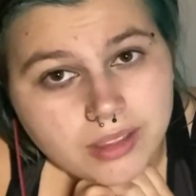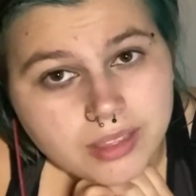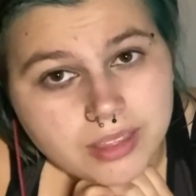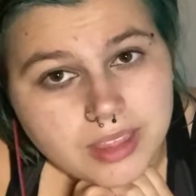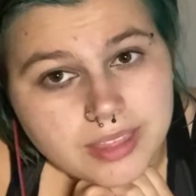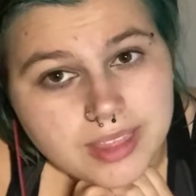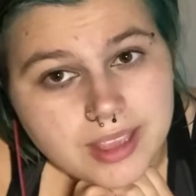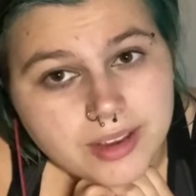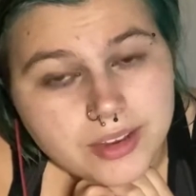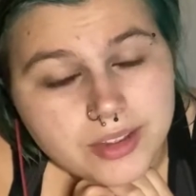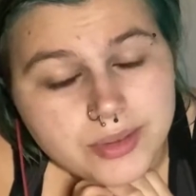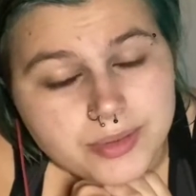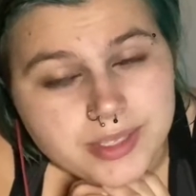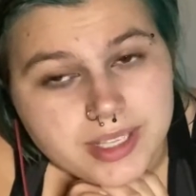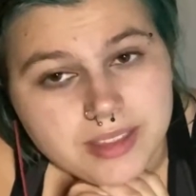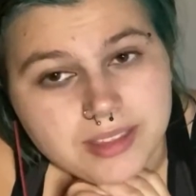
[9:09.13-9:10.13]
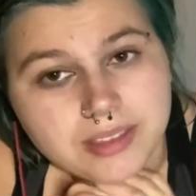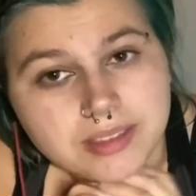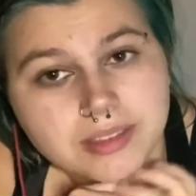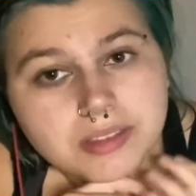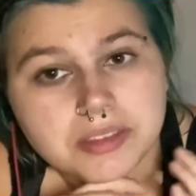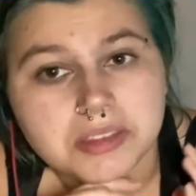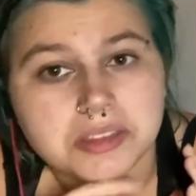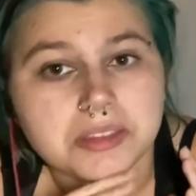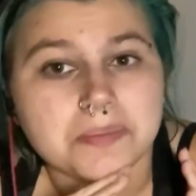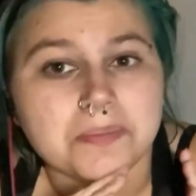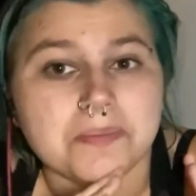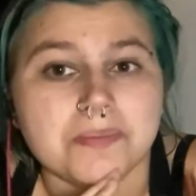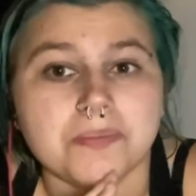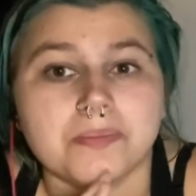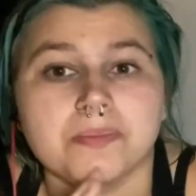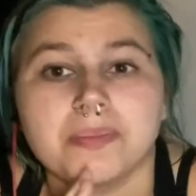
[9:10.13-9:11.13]
that they are using the
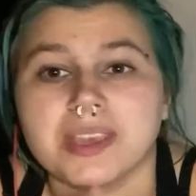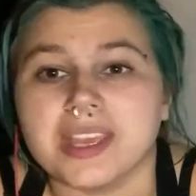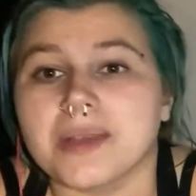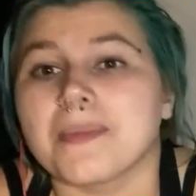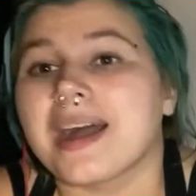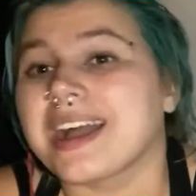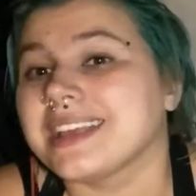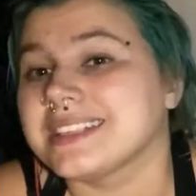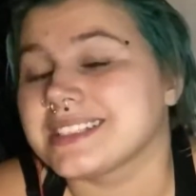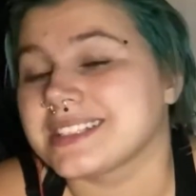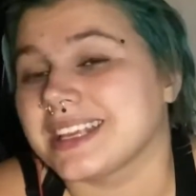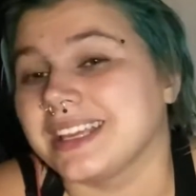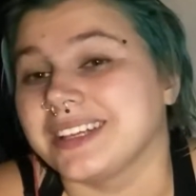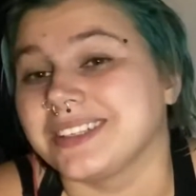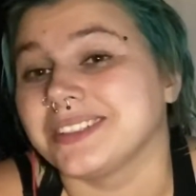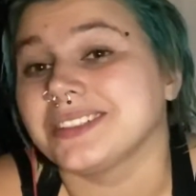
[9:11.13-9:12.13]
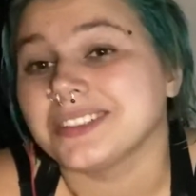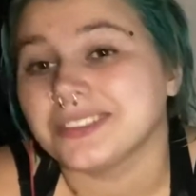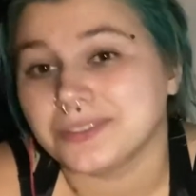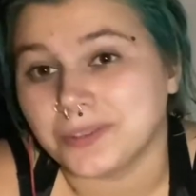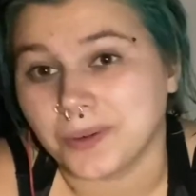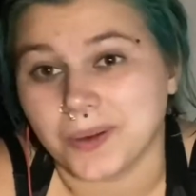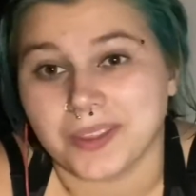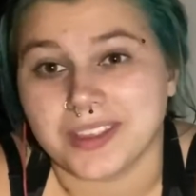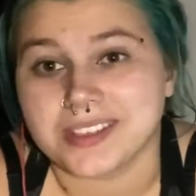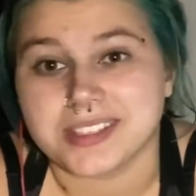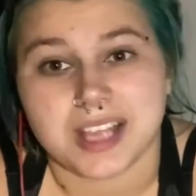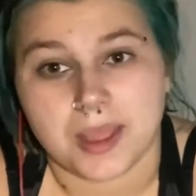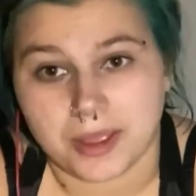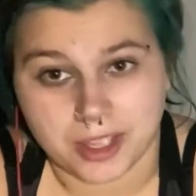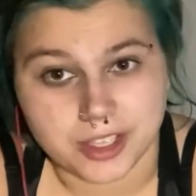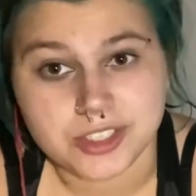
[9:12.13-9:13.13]
BMI scale for this,
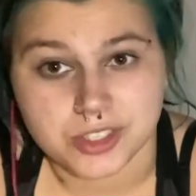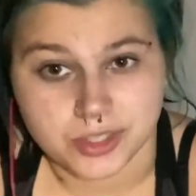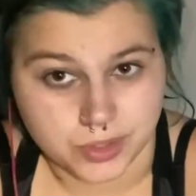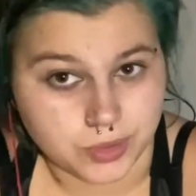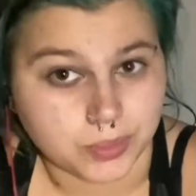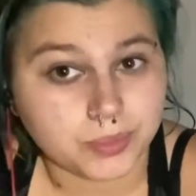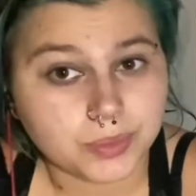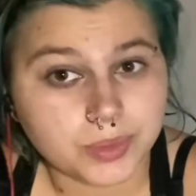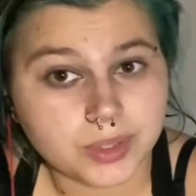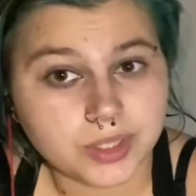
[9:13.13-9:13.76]
I assume,